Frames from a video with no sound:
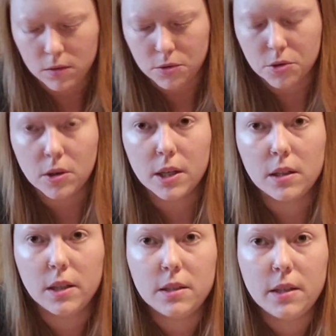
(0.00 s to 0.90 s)
So I
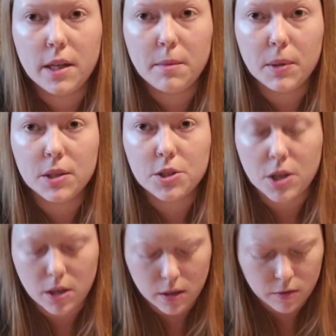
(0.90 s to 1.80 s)
collected a bunch
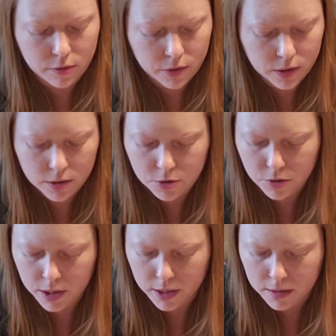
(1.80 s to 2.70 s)
of
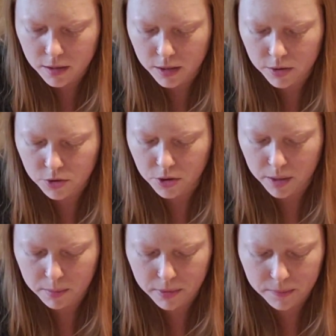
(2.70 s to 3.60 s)
trinkets on the
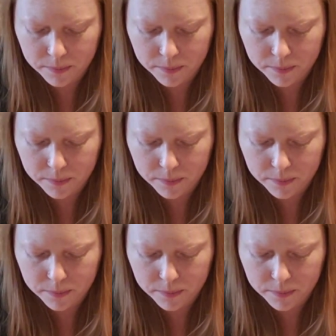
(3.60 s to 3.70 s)
trip.